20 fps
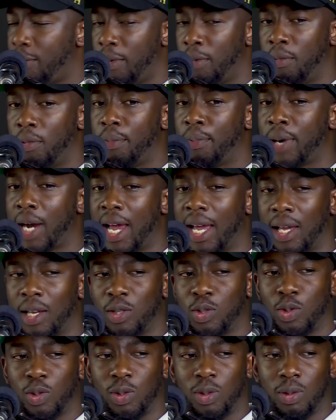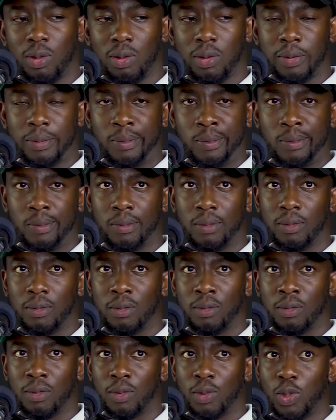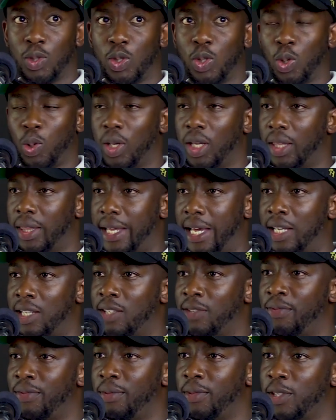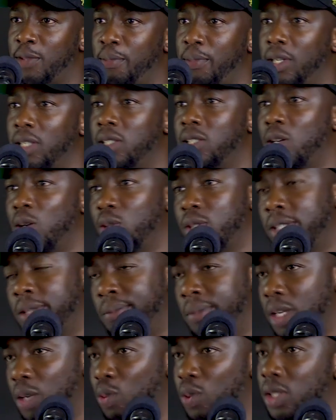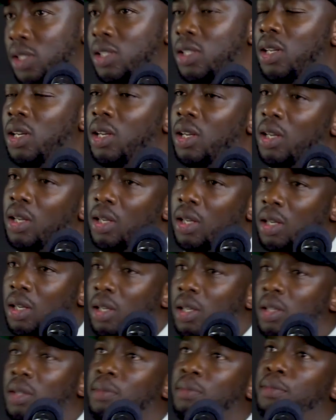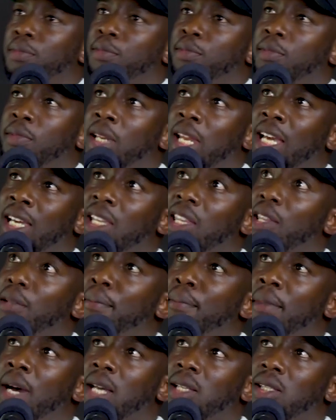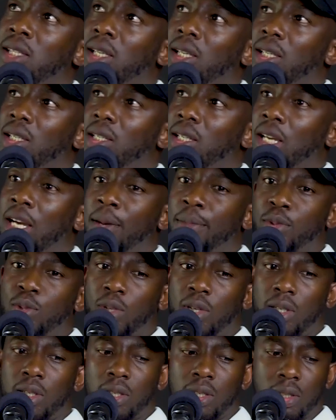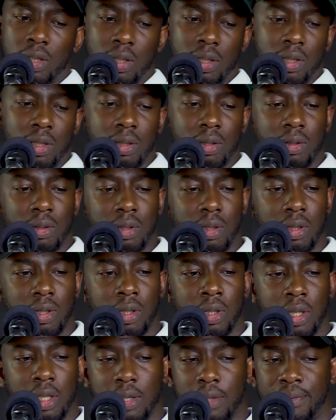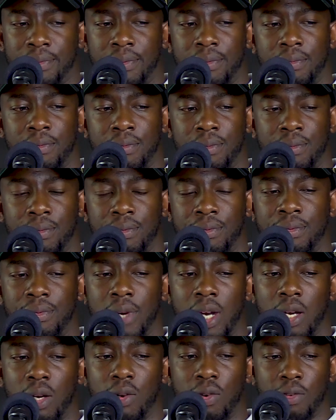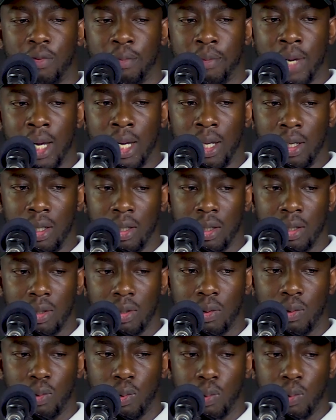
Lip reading: I remember prior to doing that special, somebody was like, in the months leading up to it, there's a friend of mine,